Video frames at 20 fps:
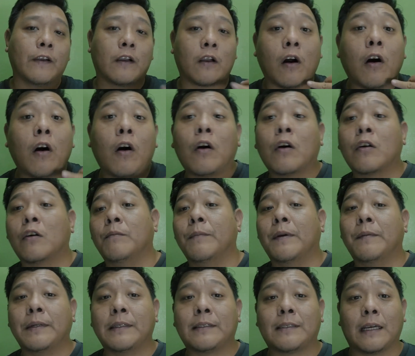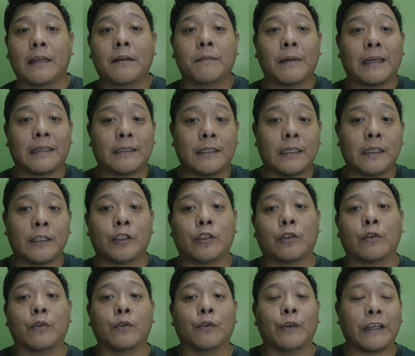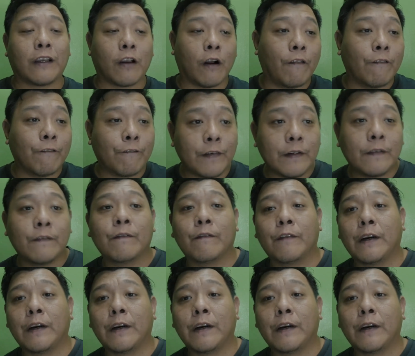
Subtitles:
a call or maybe send a message to reconfirm